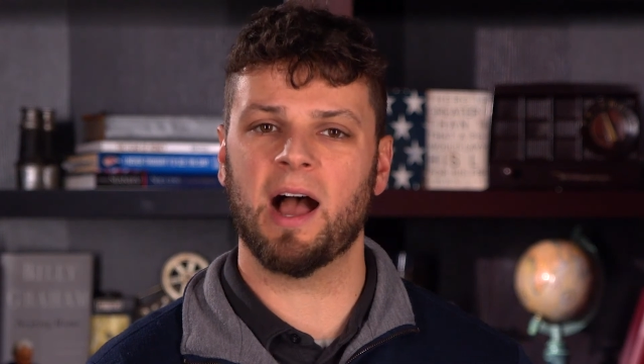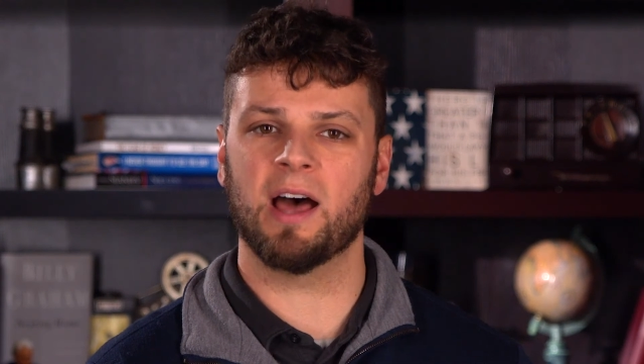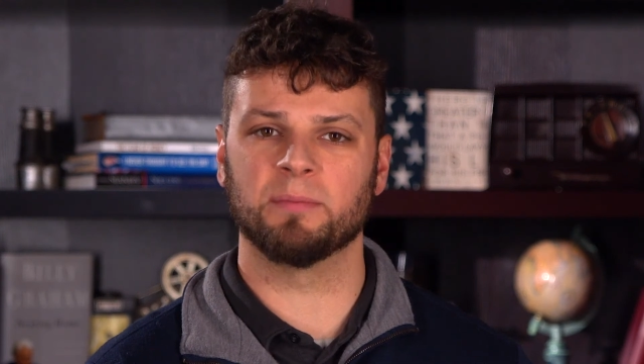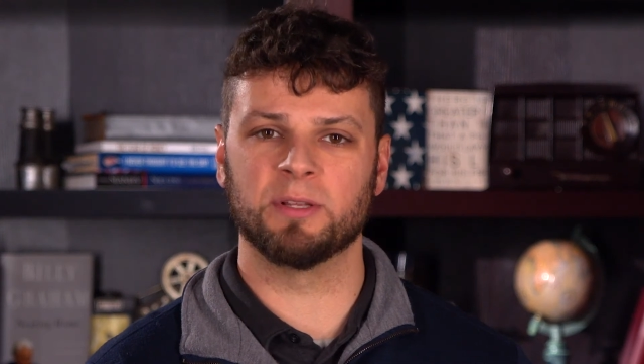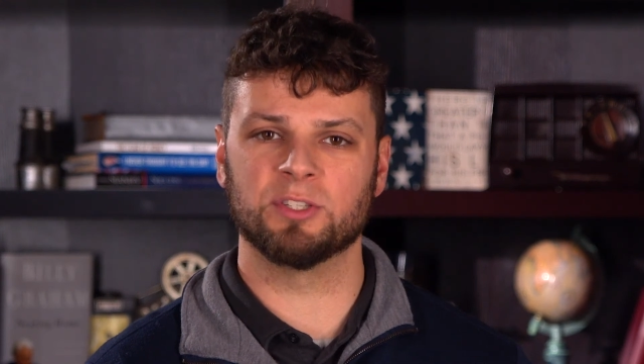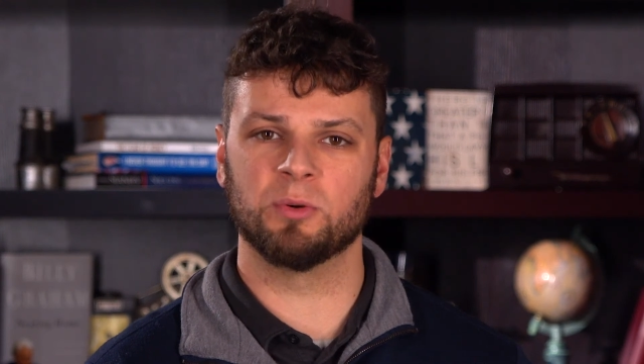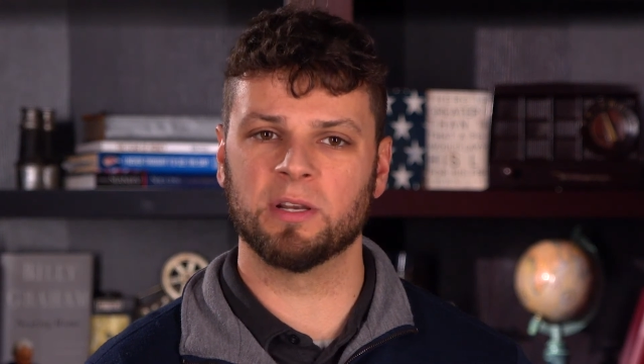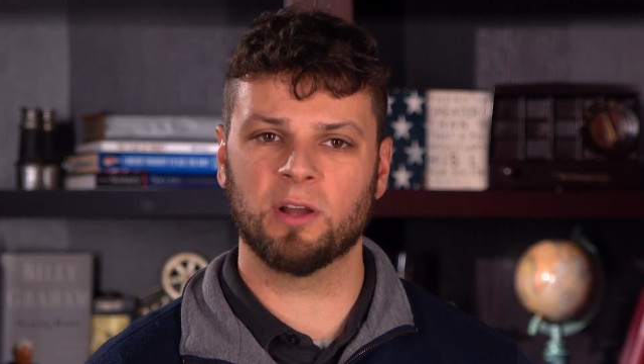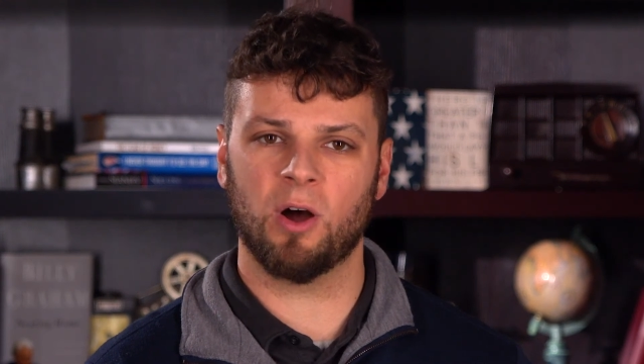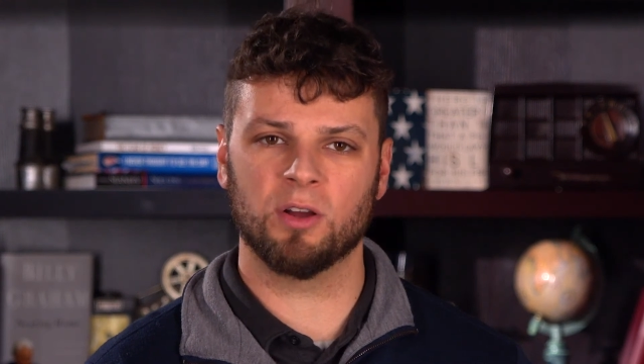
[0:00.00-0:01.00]
Ottomans who
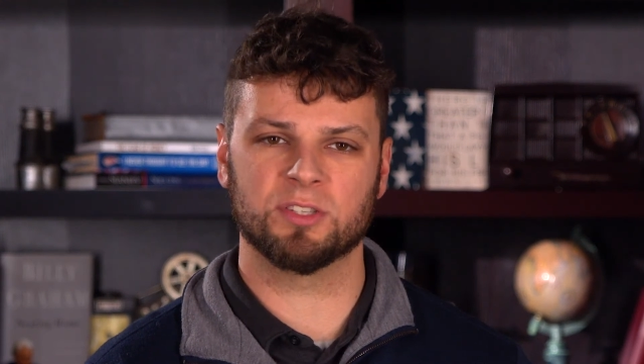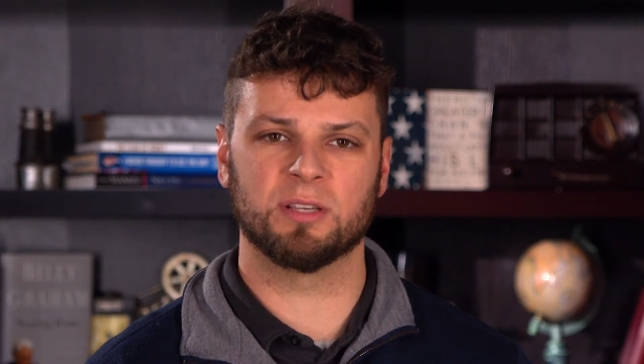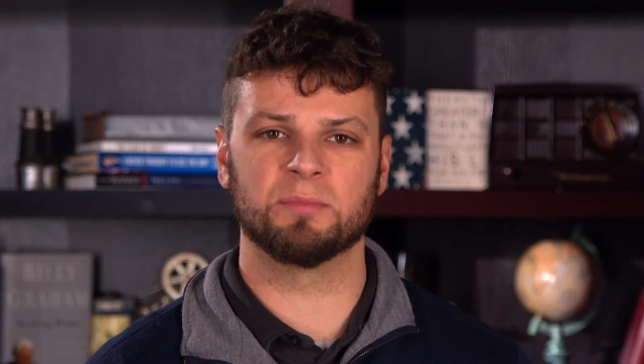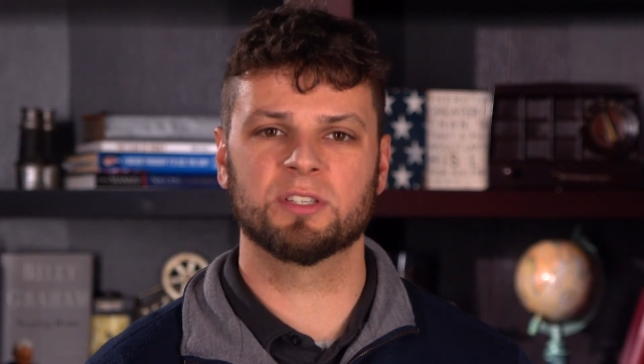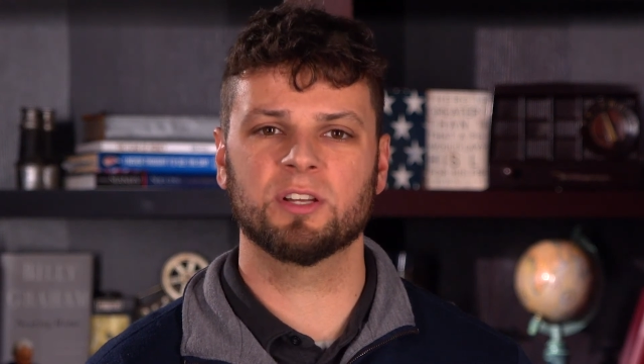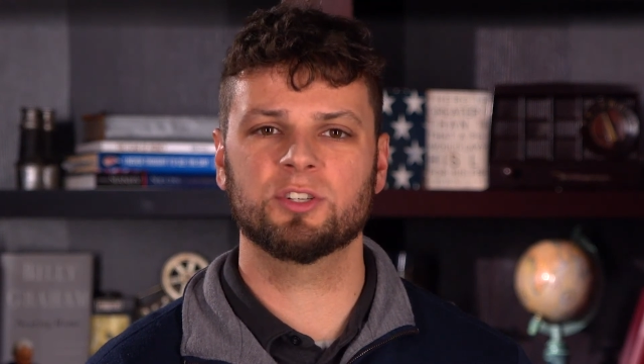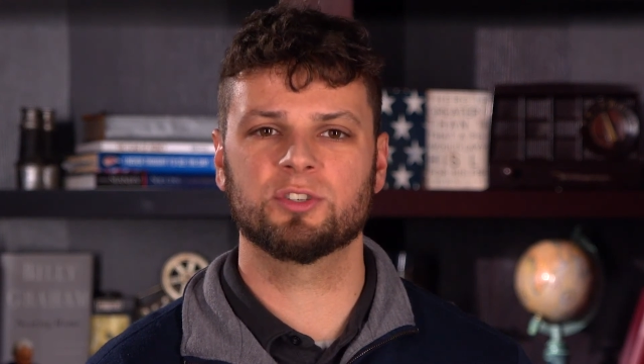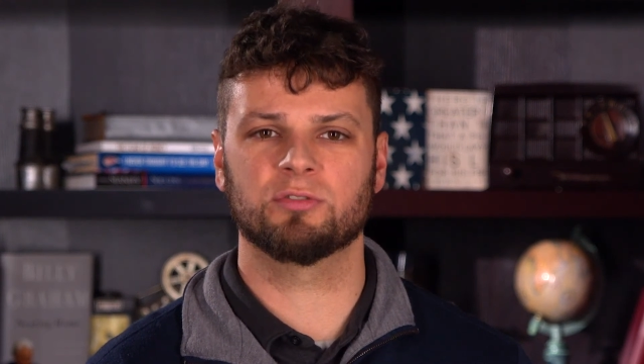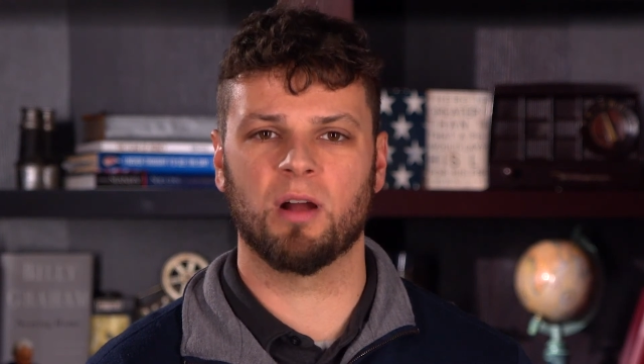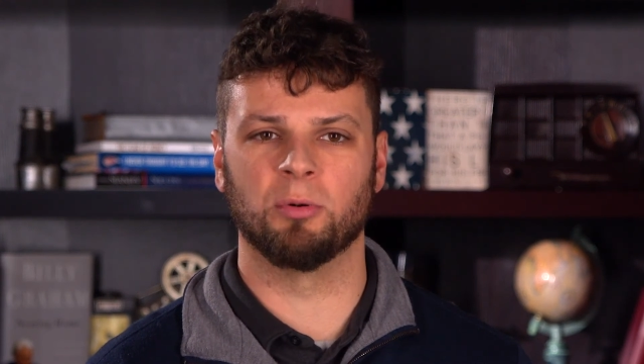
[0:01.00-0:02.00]
had caused him such
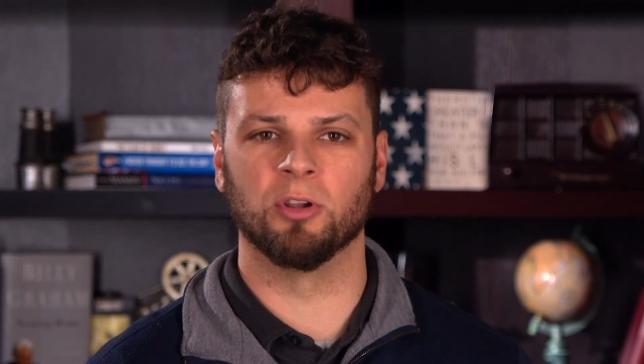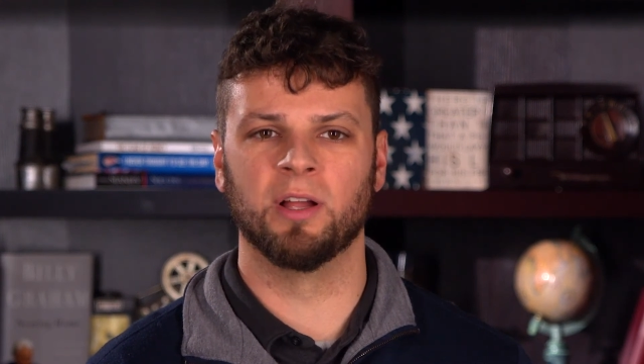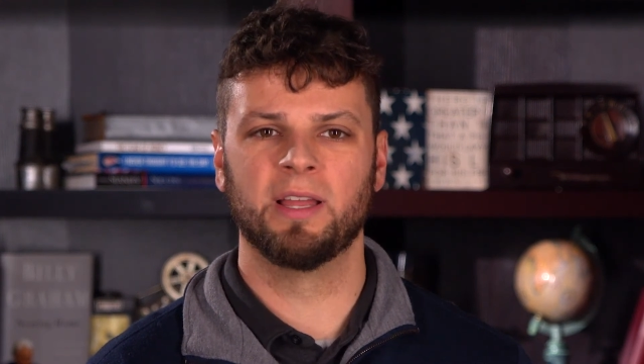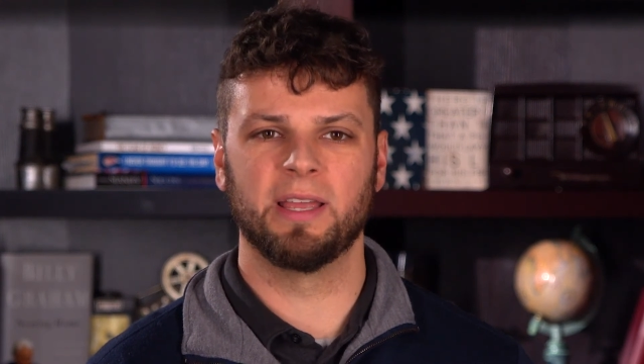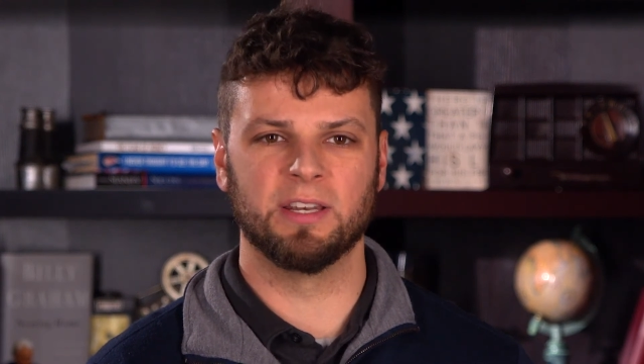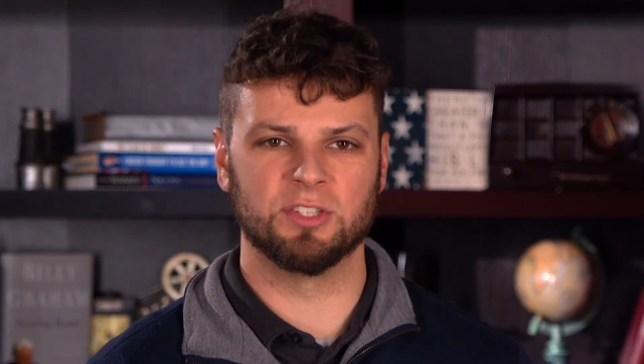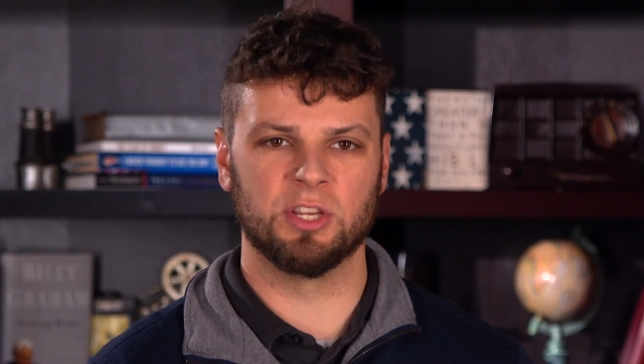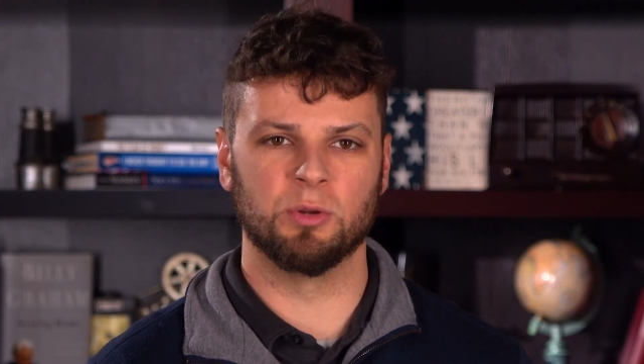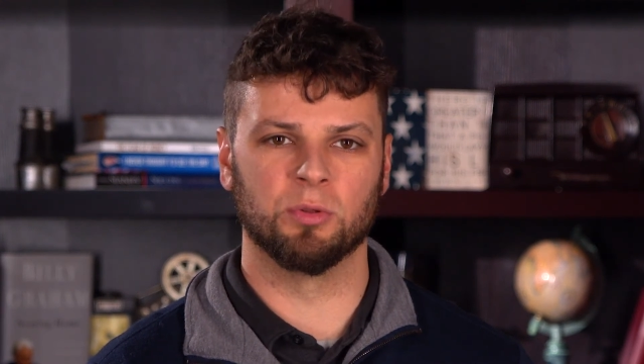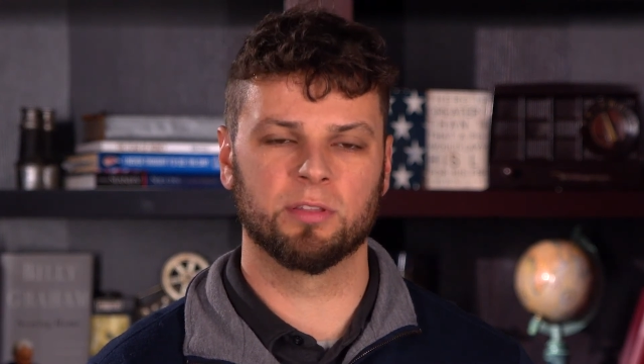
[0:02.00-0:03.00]
trouble in his
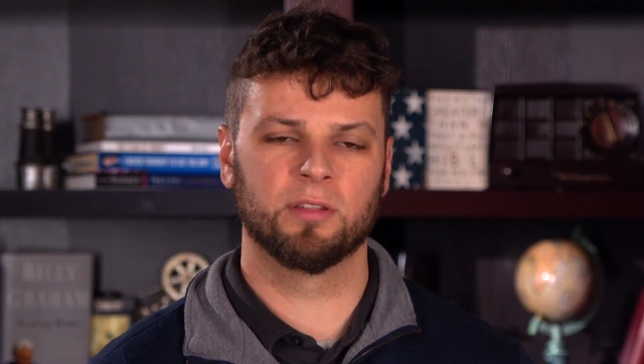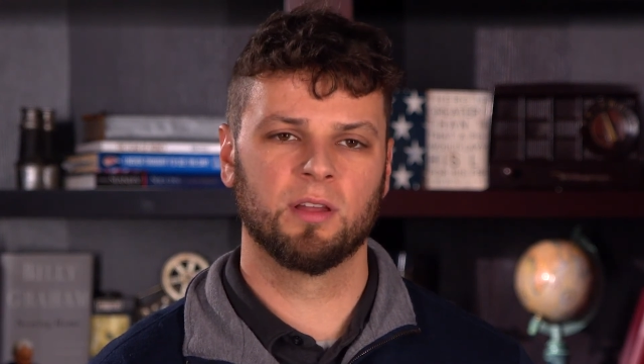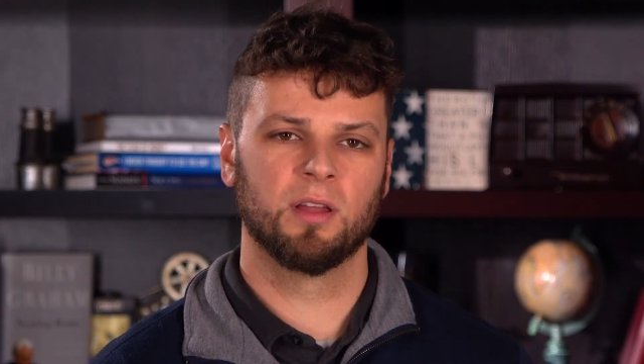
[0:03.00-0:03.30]
youth.